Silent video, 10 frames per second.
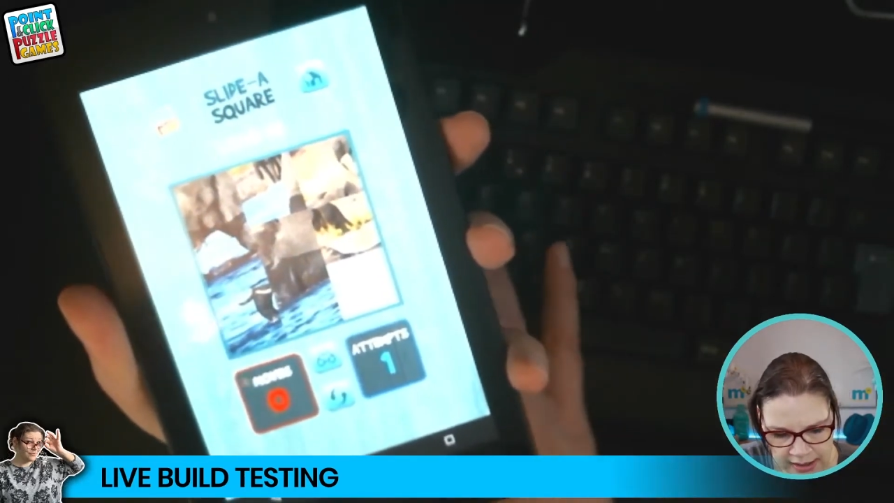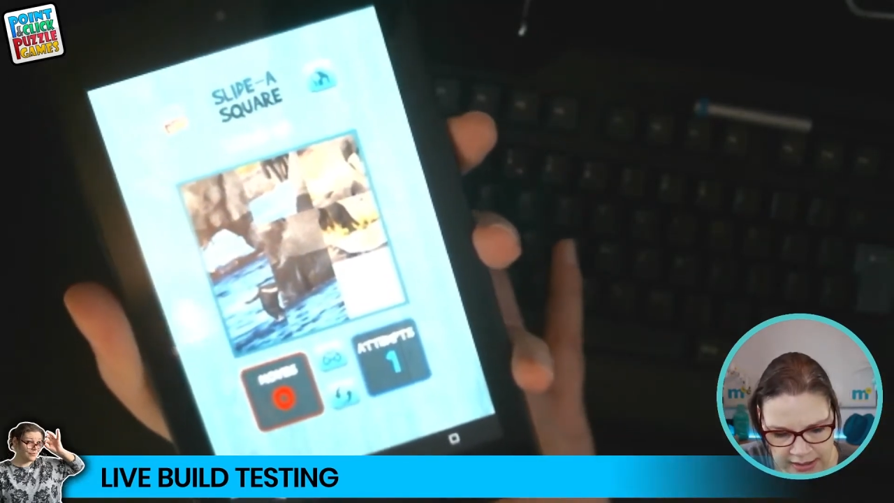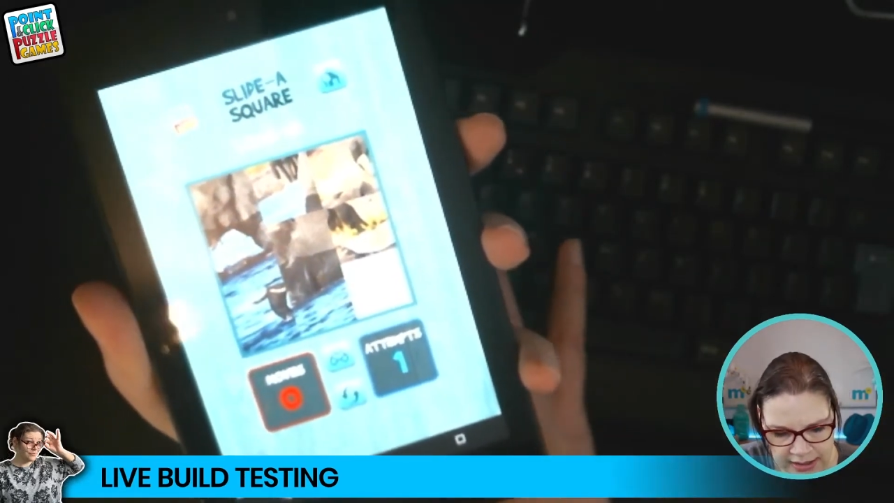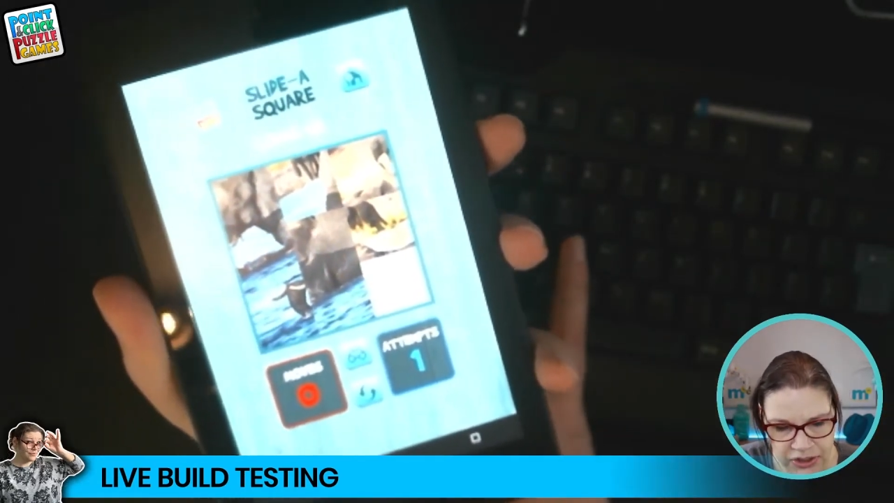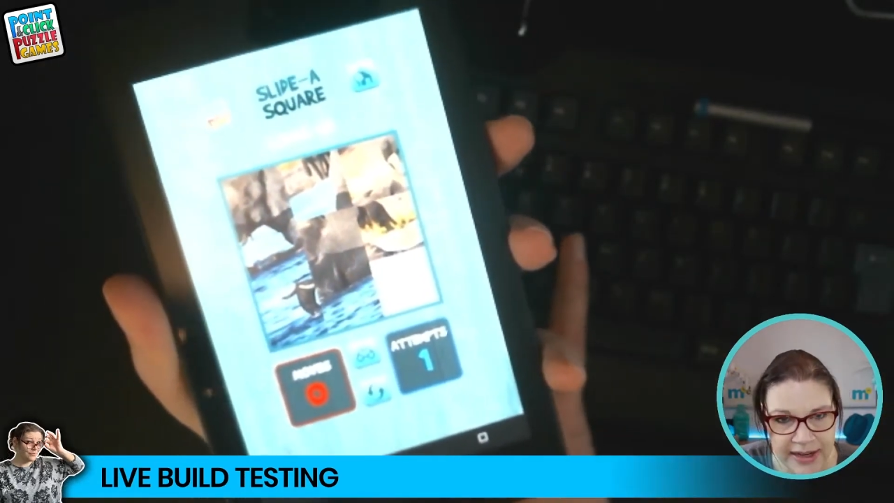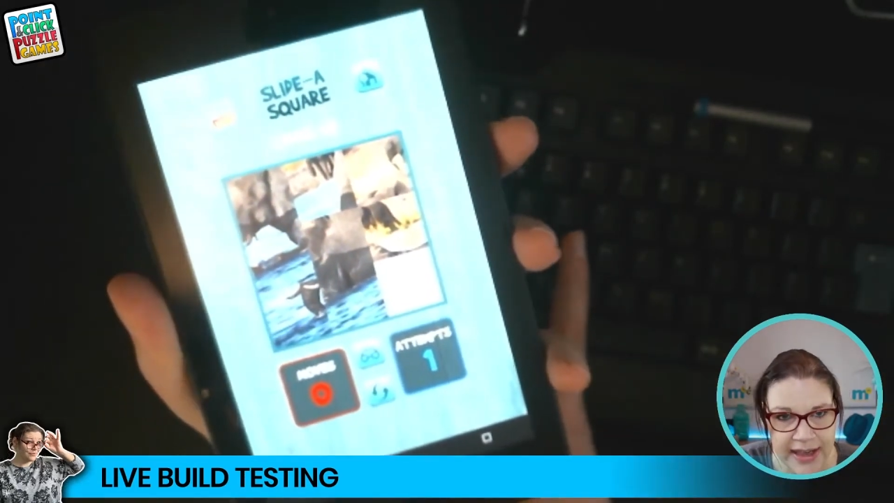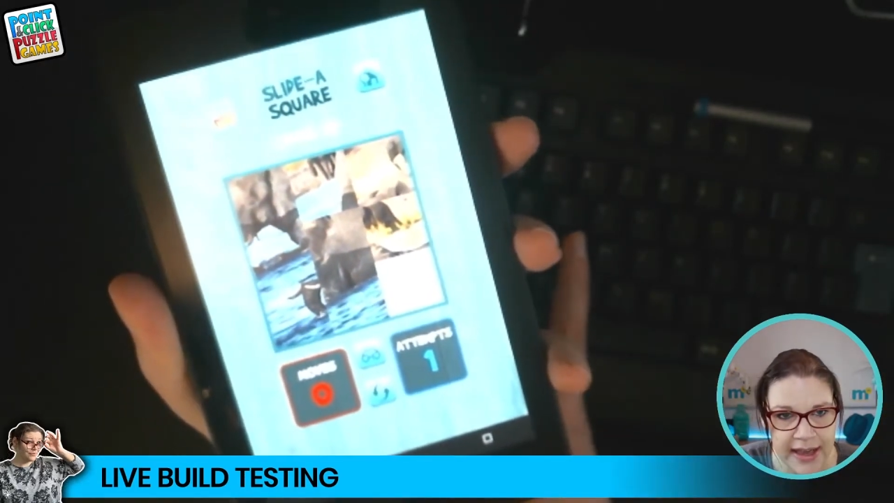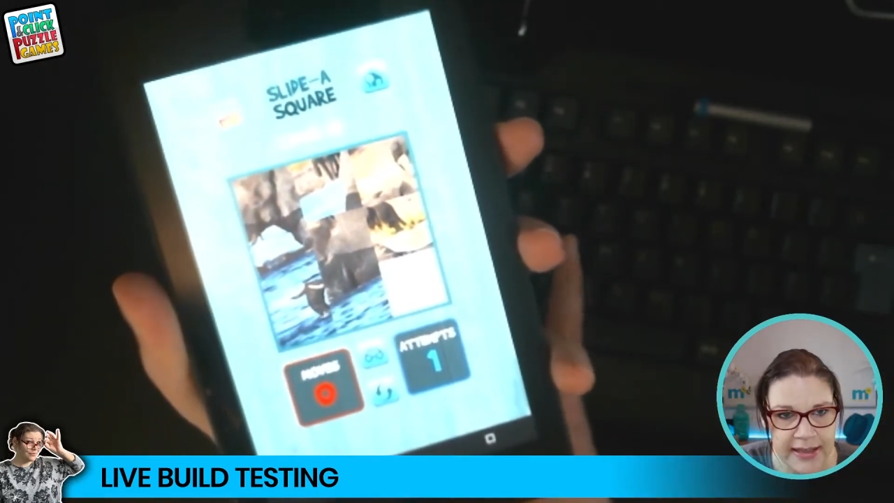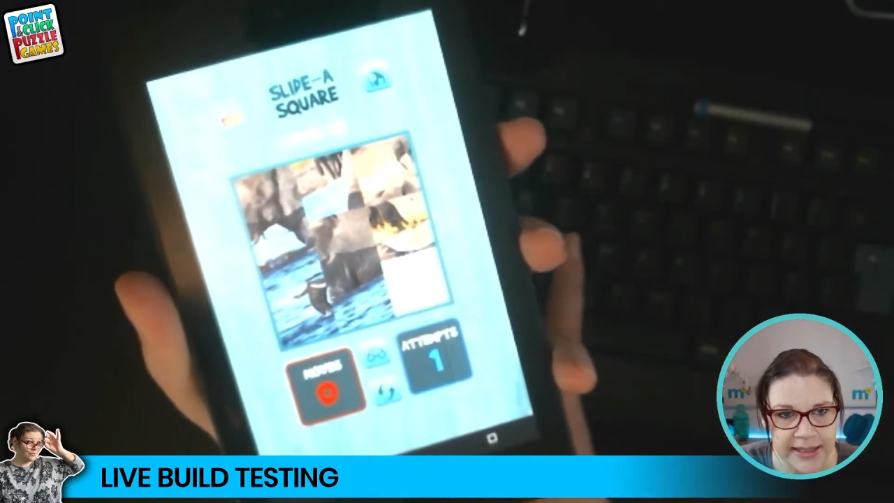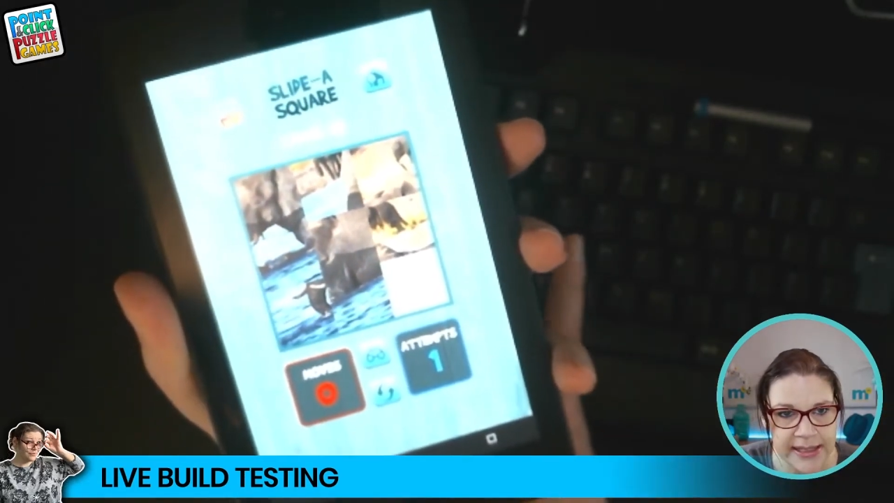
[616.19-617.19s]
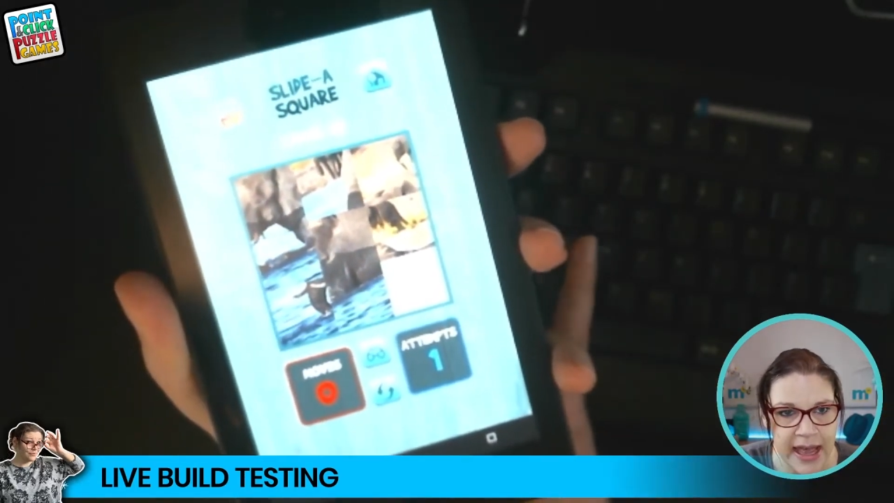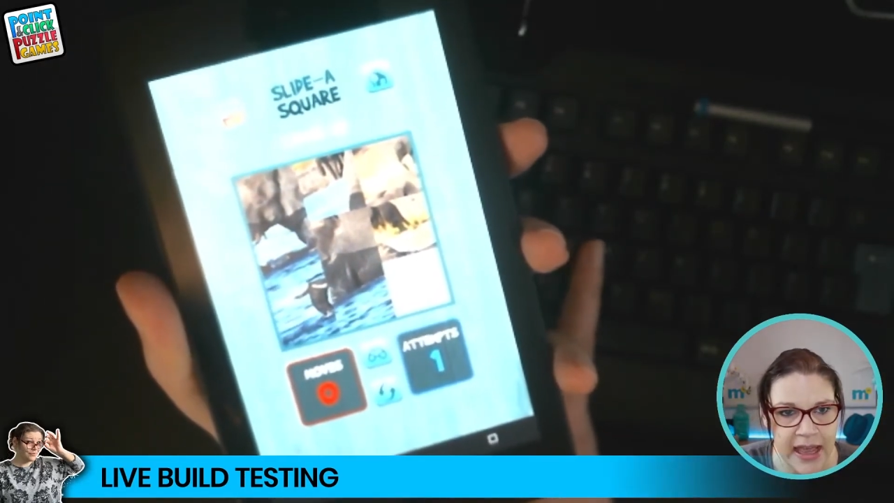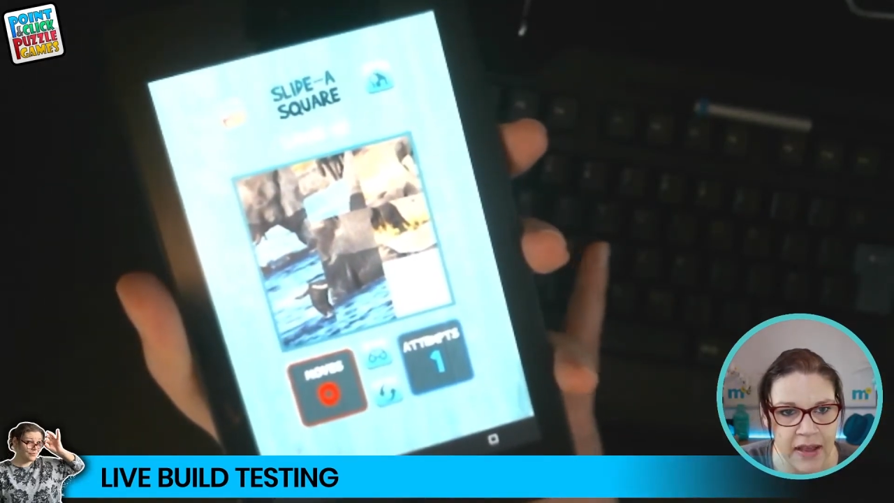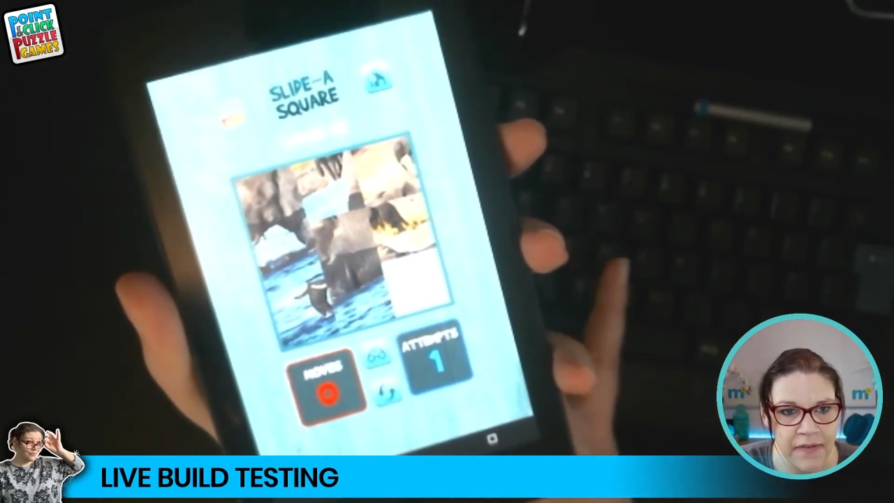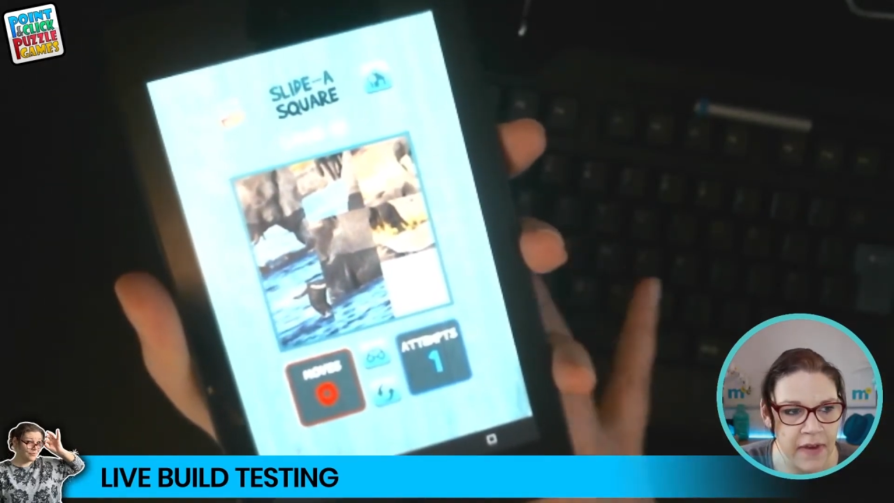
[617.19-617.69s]
literally hit
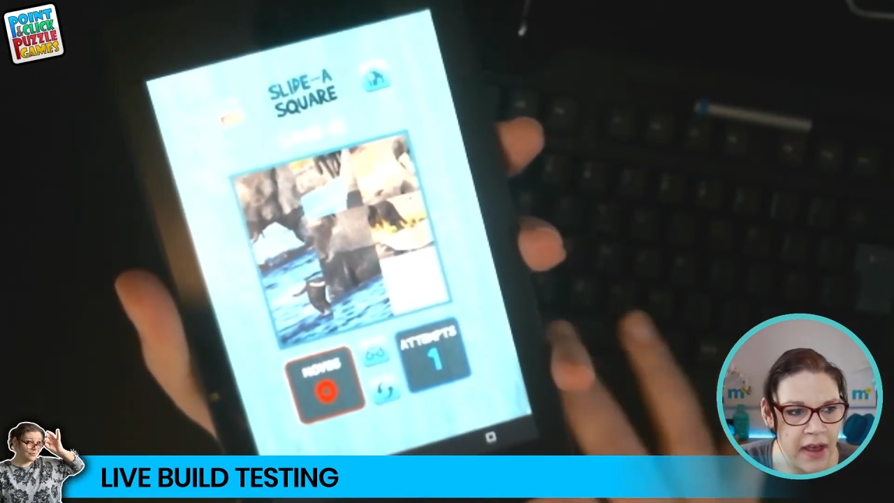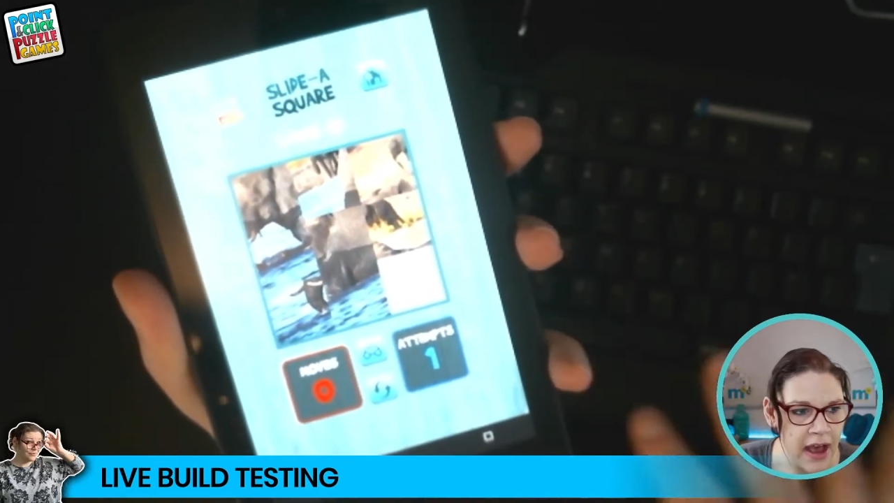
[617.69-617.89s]
save